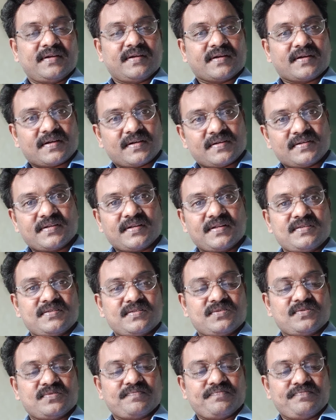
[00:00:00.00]
countries
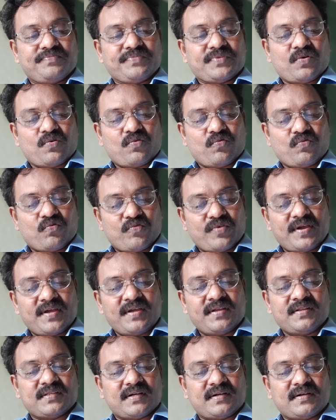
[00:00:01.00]
where
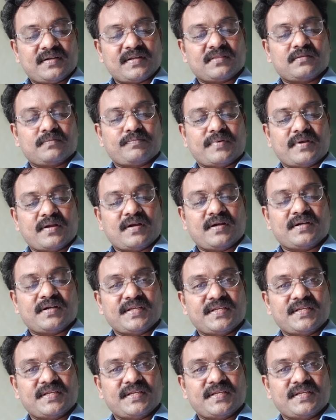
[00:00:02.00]
the death penalty is